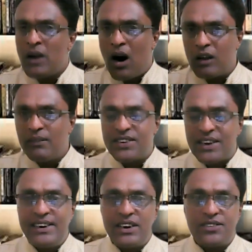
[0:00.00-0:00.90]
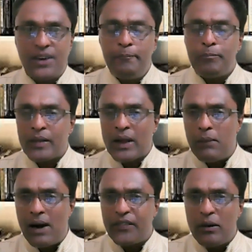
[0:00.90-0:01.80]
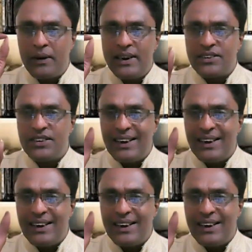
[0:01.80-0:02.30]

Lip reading: always any teacher say, mathematics is